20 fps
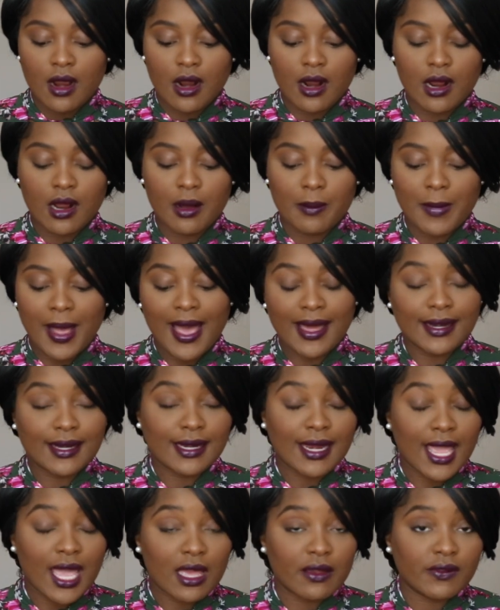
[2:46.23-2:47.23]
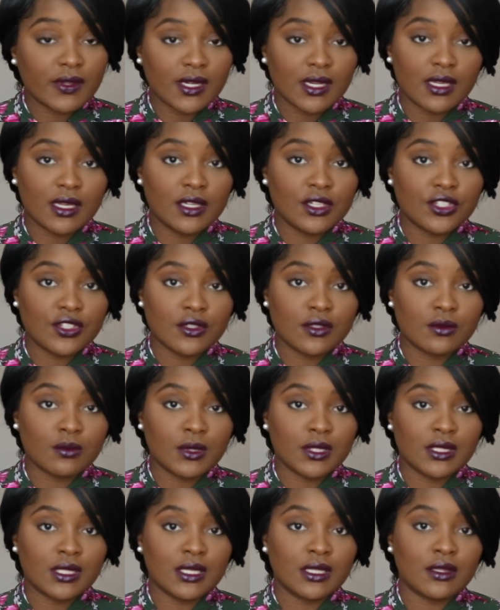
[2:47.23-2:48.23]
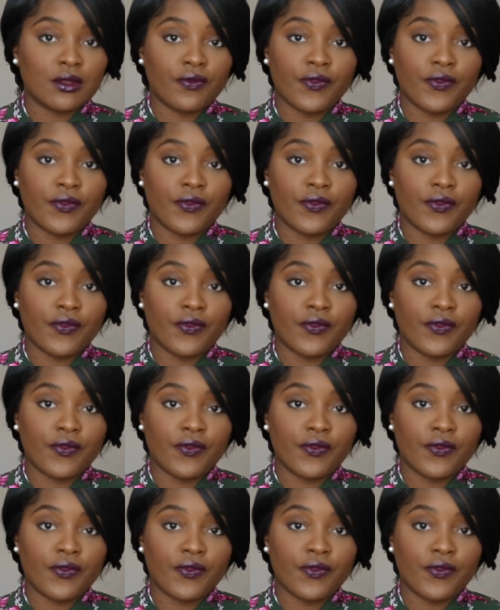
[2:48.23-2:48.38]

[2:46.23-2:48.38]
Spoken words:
I didn't have any issues with it.